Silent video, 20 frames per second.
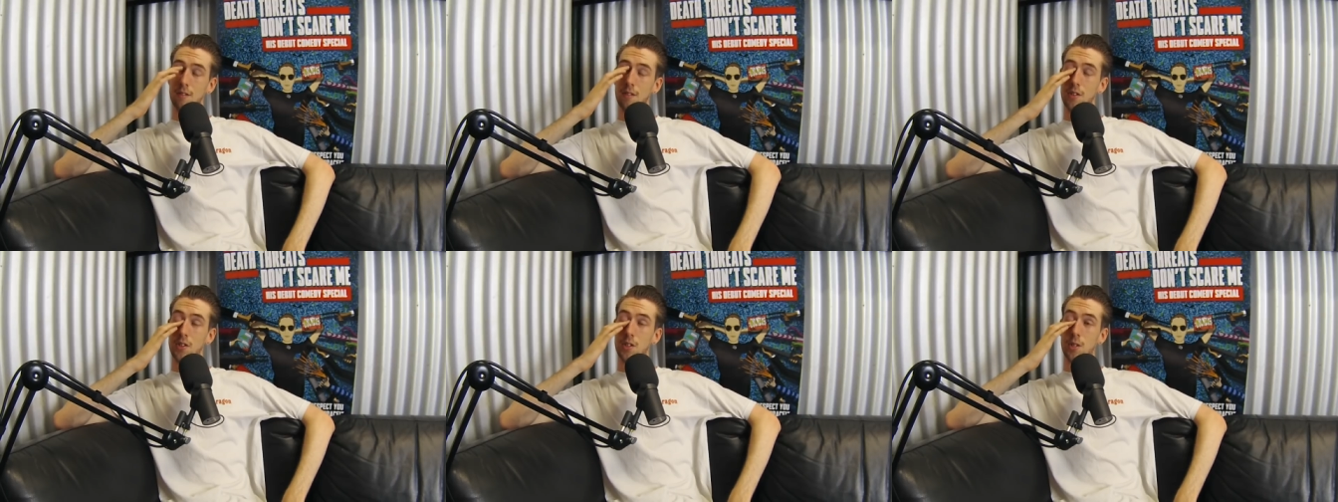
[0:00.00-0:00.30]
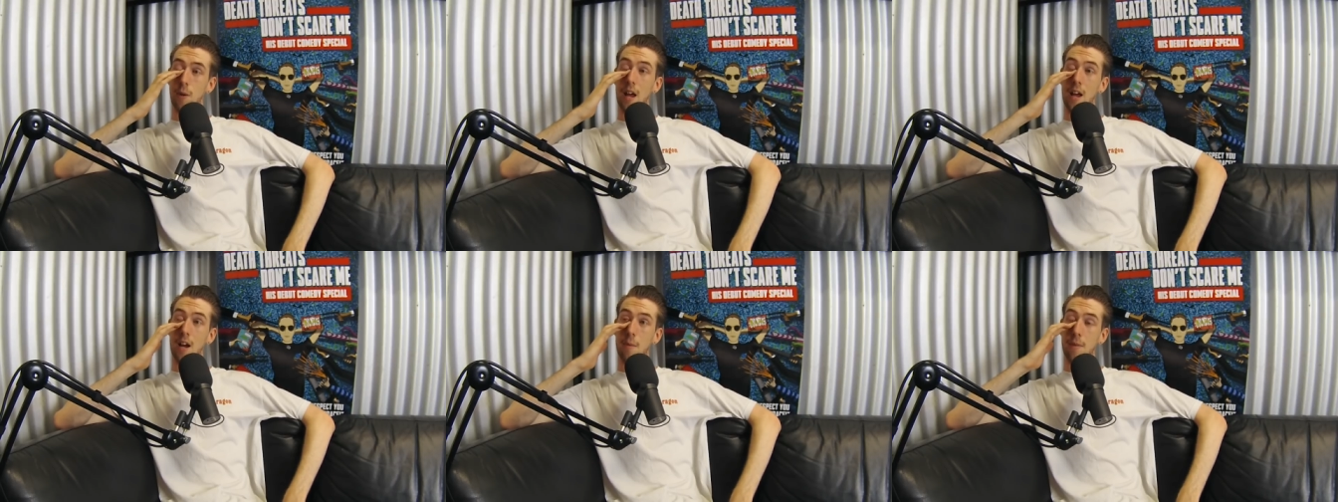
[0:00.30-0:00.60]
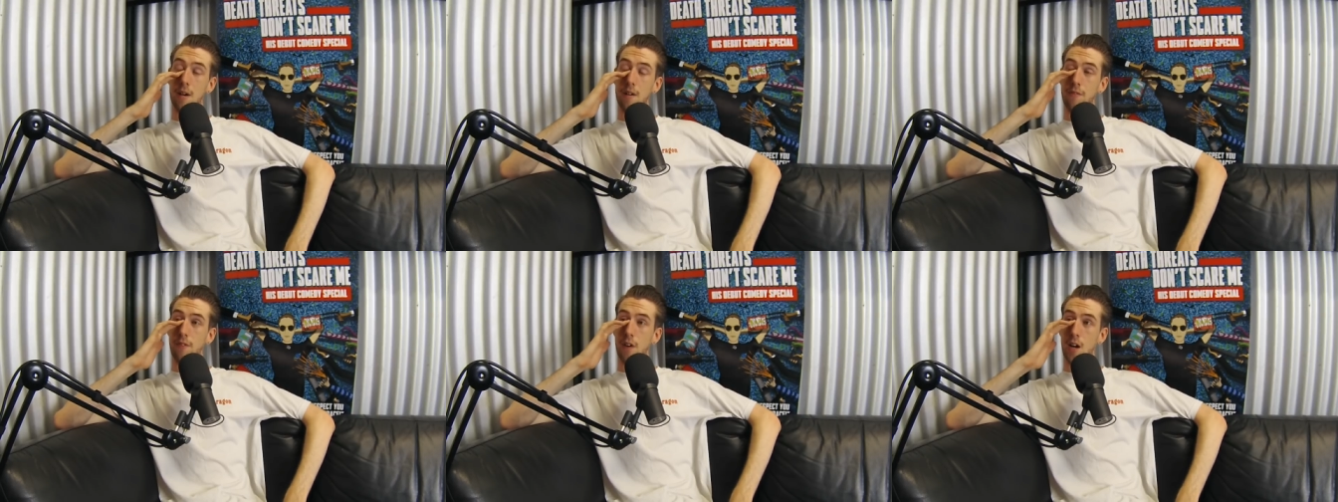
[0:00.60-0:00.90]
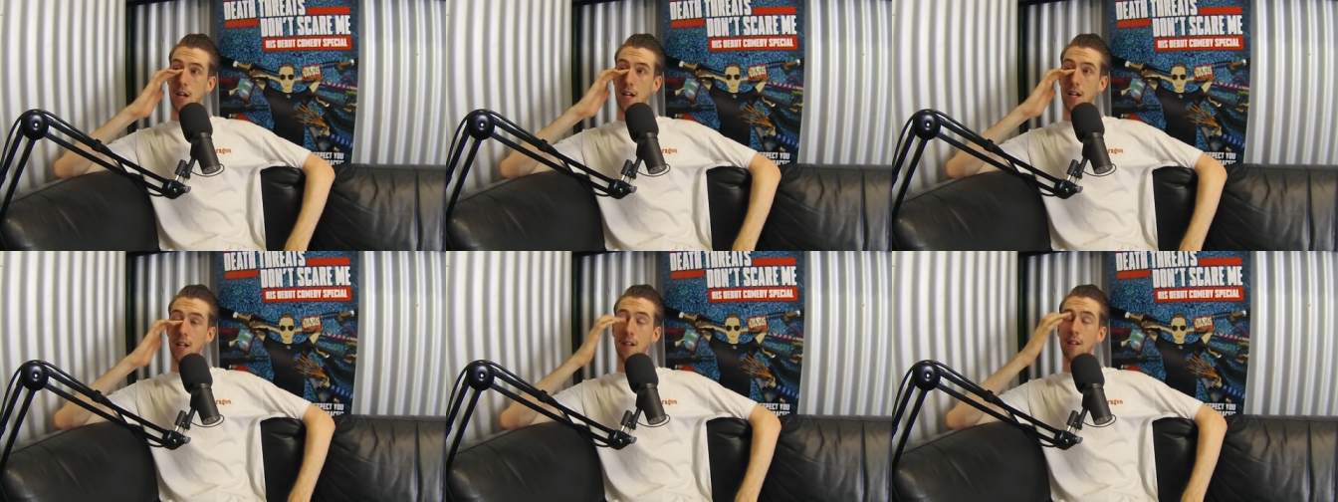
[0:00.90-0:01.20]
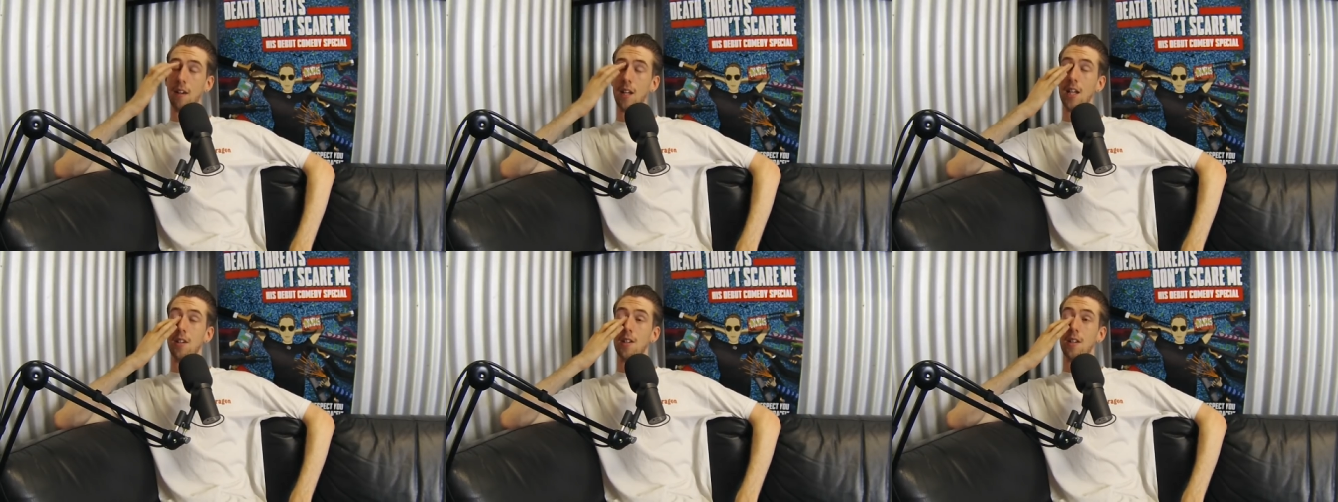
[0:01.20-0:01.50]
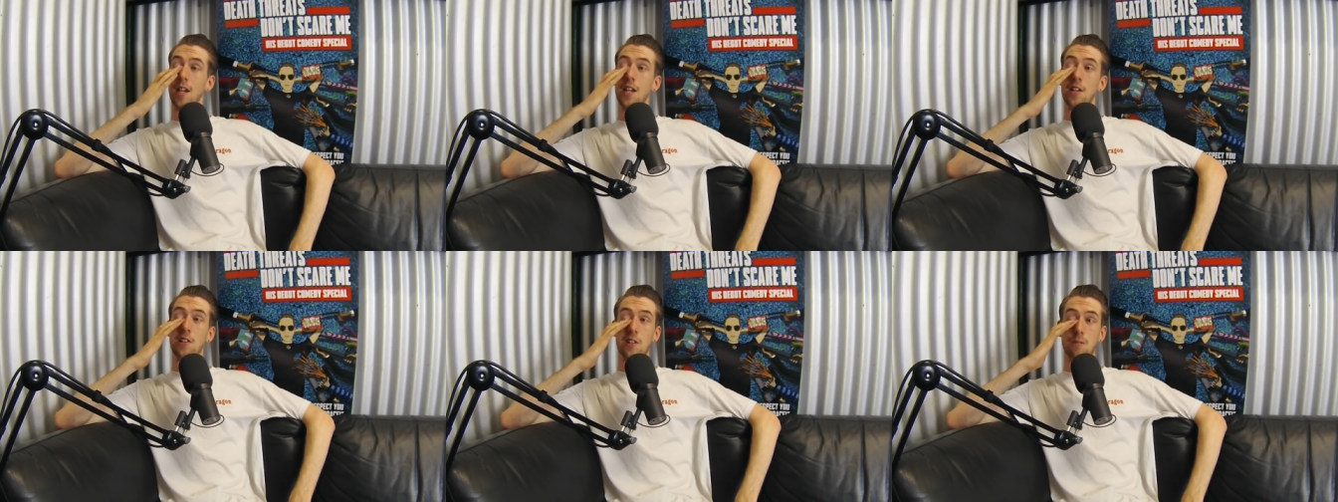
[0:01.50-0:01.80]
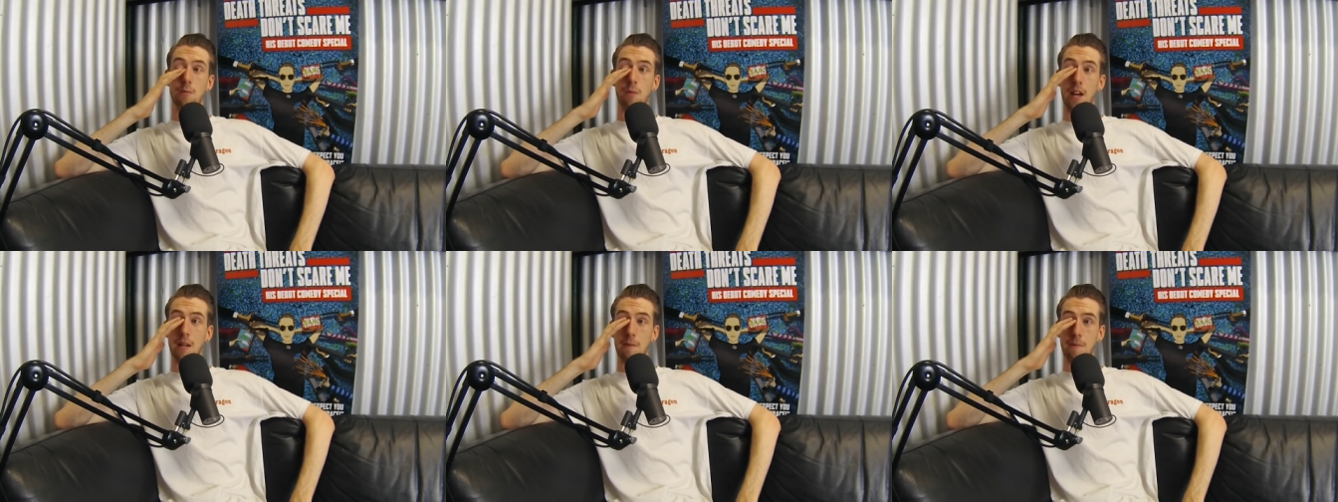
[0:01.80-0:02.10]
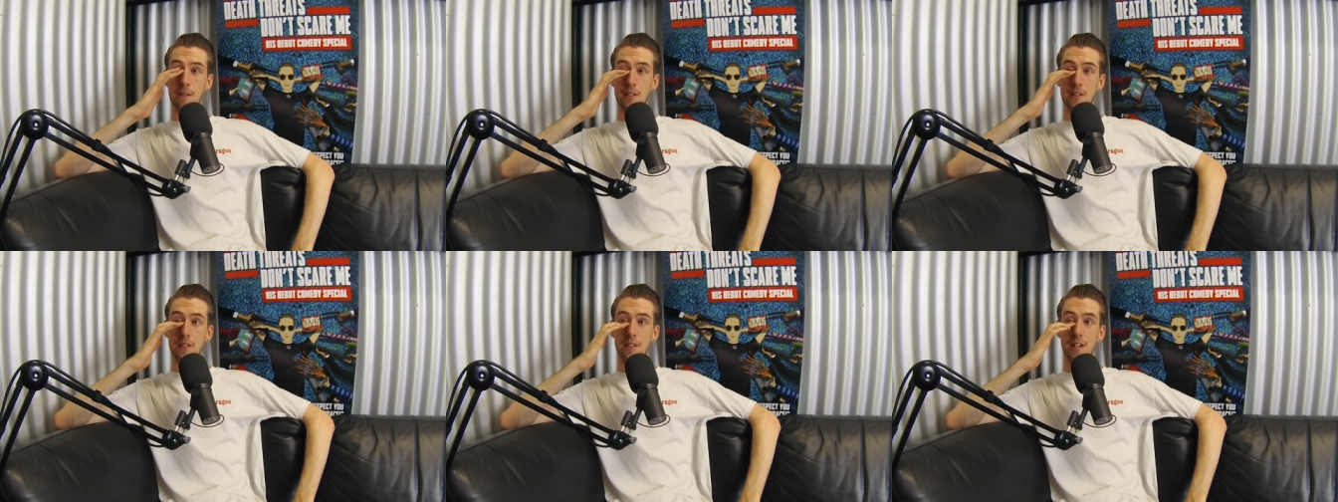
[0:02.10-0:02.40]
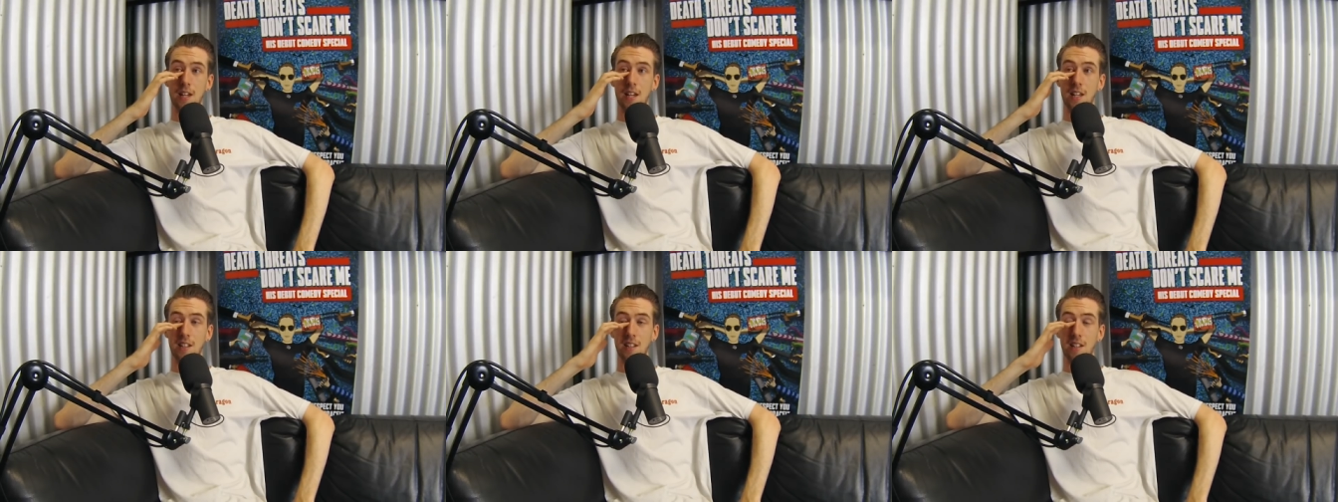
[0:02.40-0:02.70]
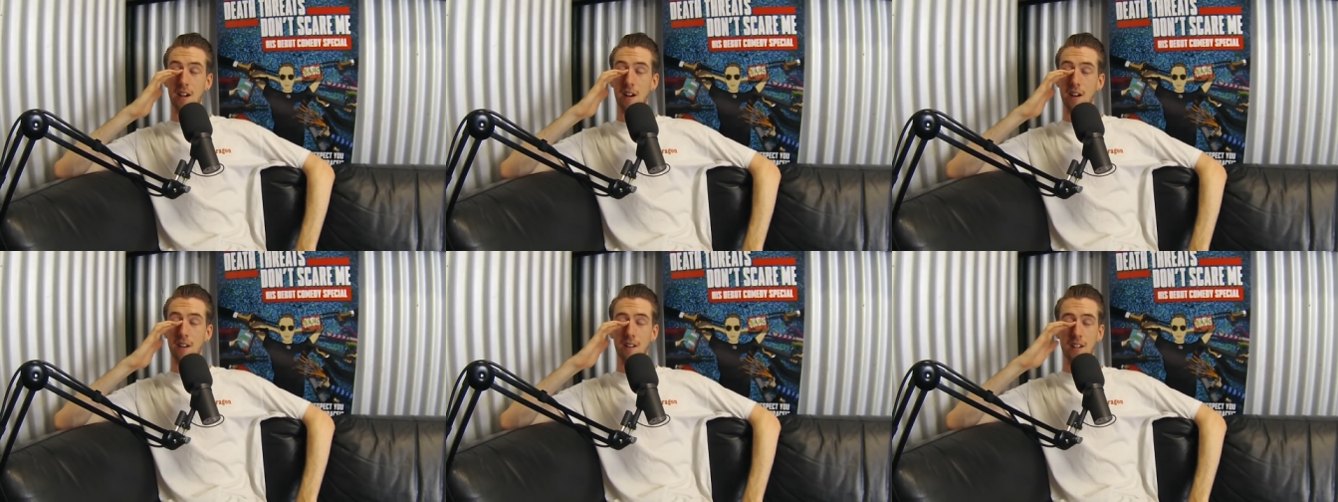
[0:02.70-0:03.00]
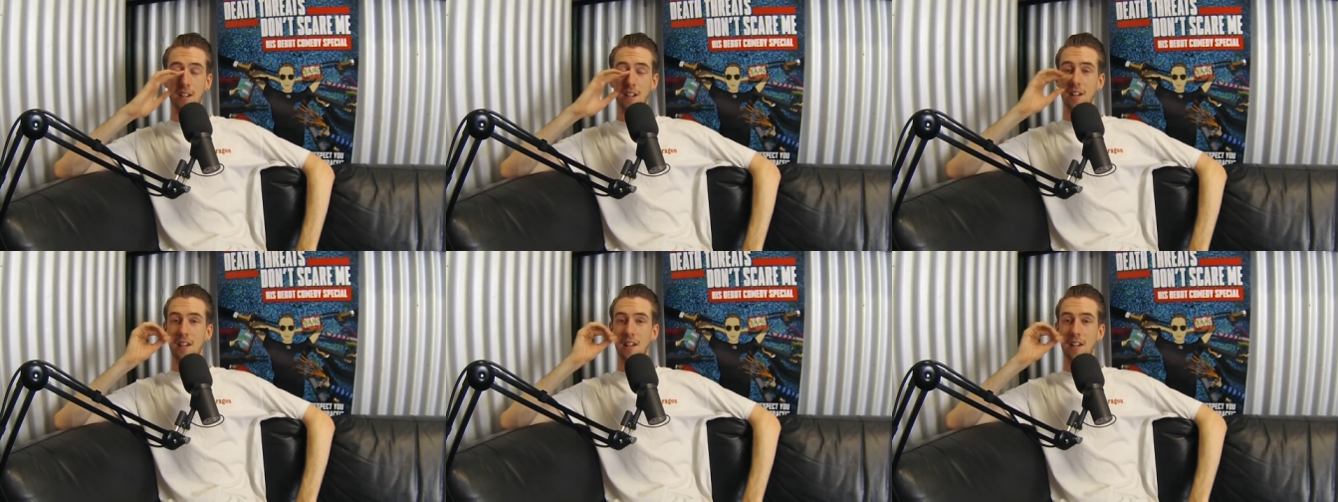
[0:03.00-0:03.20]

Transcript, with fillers: surrounded by fucking Indonesian rapists, you know?